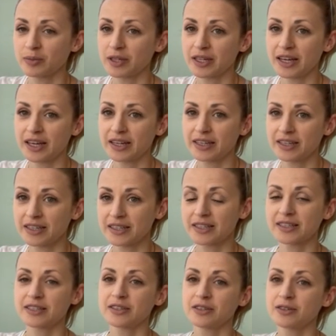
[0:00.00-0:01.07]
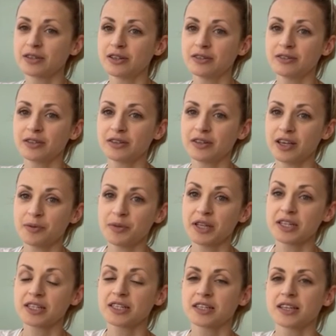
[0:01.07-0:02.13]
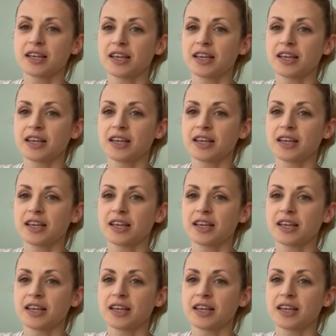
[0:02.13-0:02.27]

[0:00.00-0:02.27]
bananas, you know, you name it.